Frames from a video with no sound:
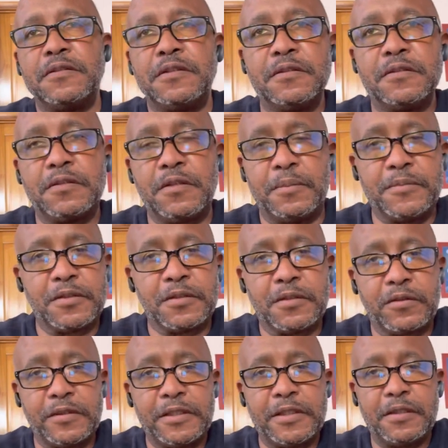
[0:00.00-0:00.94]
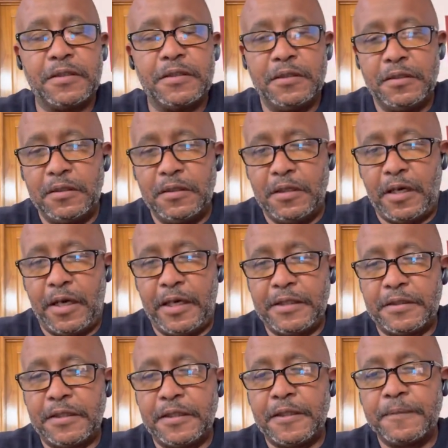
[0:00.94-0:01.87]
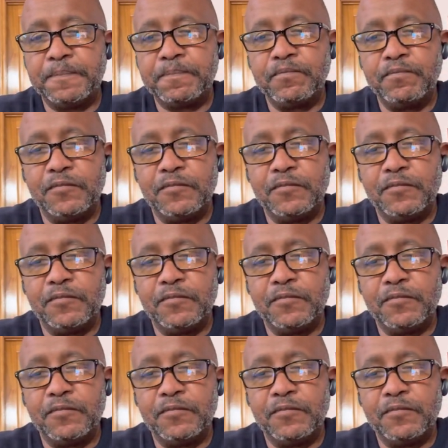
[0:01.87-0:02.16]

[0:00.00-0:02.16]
in terms of the Greek idea,